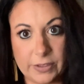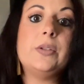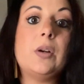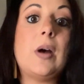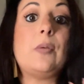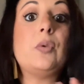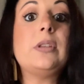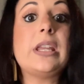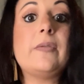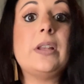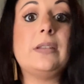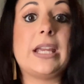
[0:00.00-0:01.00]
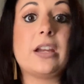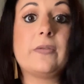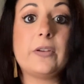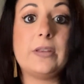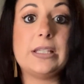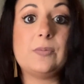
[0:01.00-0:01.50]
So I will leave a link
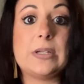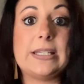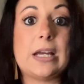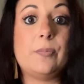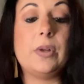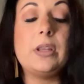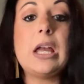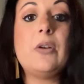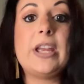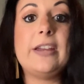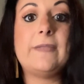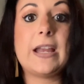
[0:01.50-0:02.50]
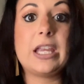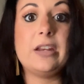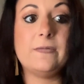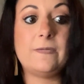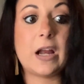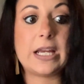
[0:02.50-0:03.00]
for this one down below if I can
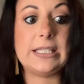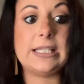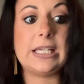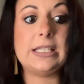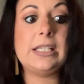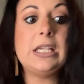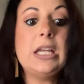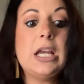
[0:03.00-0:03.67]
find it.